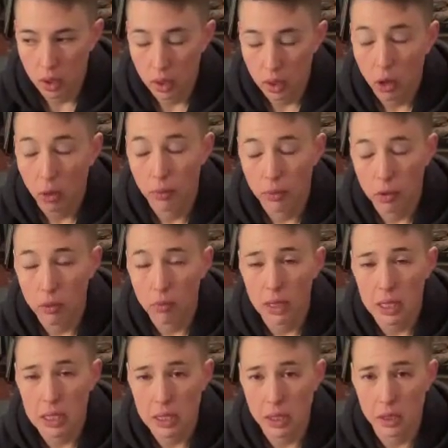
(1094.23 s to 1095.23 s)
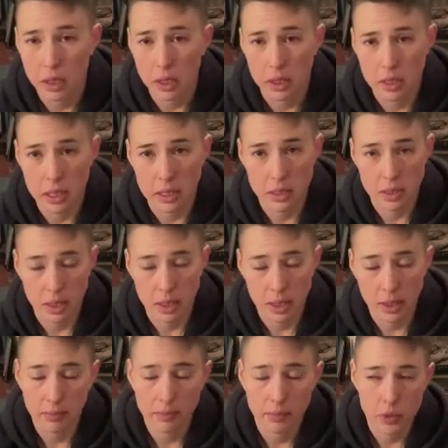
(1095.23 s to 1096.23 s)
help you maintain the
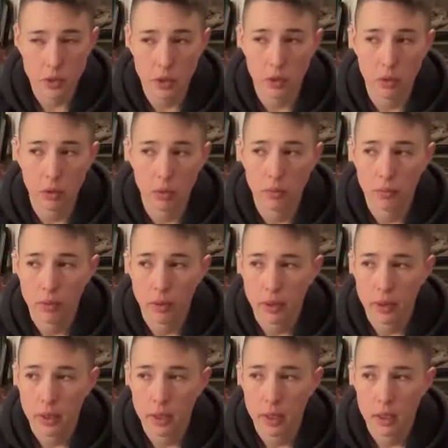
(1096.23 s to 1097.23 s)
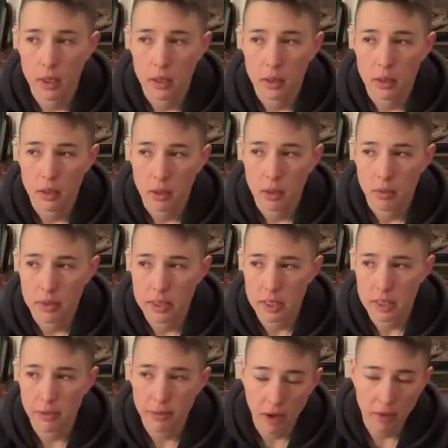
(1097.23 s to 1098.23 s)
intensity. So if I
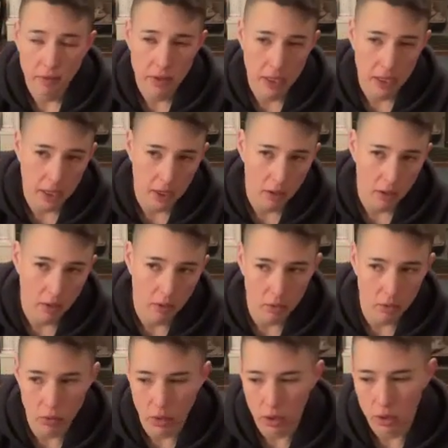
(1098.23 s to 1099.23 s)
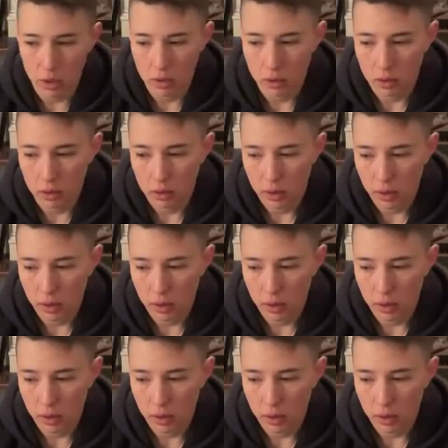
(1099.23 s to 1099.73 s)
say 5 to 8 or